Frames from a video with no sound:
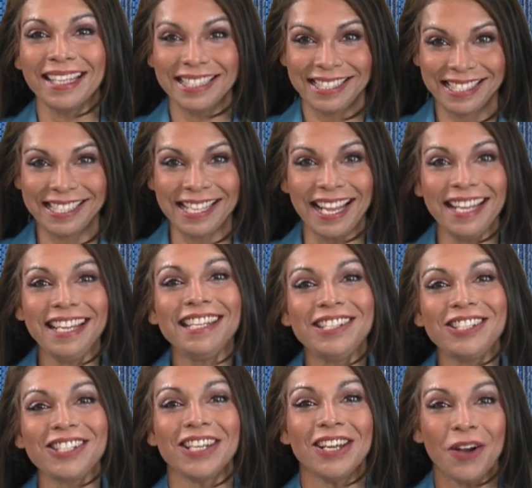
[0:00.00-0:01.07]

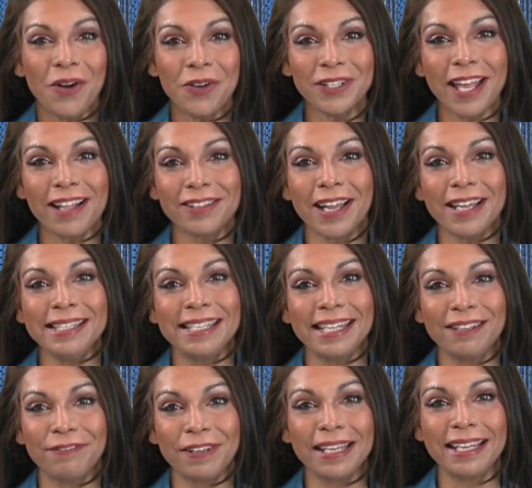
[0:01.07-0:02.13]
Sage on Kalkine
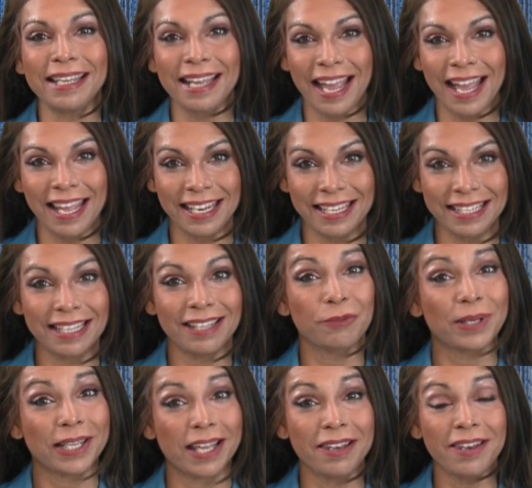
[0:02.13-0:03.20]
TV, and
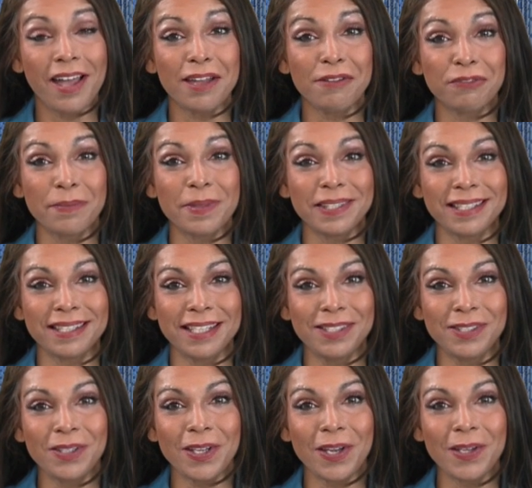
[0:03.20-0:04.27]
we are live from the Sydney
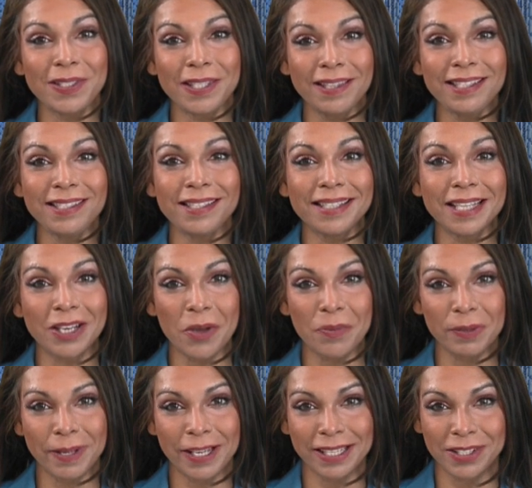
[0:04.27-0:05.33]
studios, and this is the
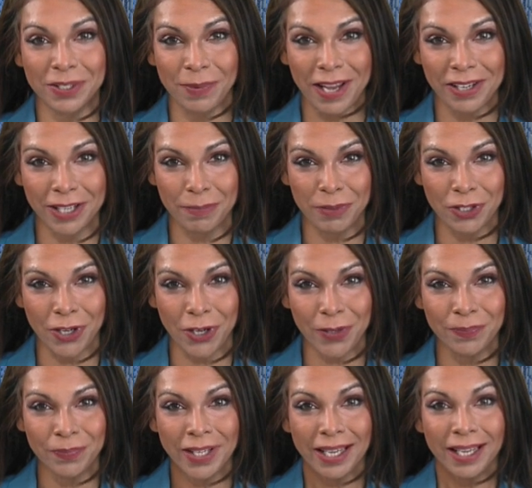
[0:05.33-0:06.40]
Global Markets Roundup
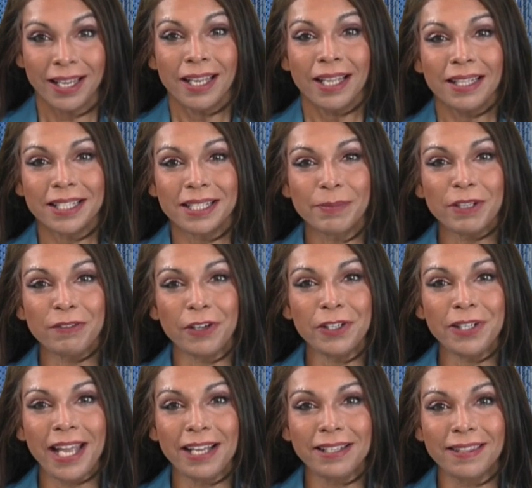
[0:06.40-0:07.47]
show. Let's move
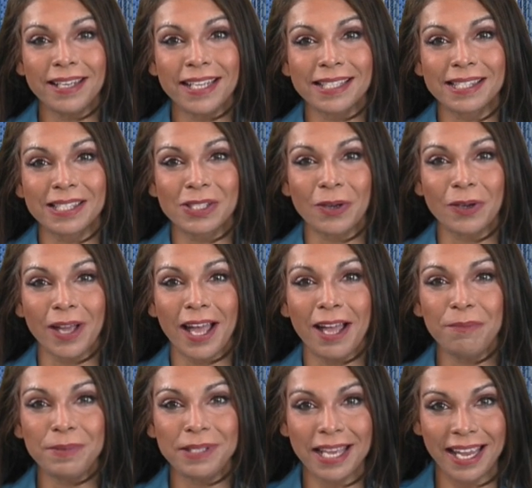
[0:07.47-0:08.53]
on now to the next stock
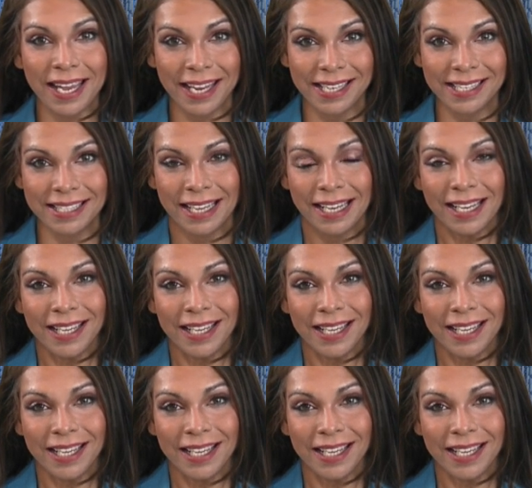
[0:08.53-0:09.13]
update.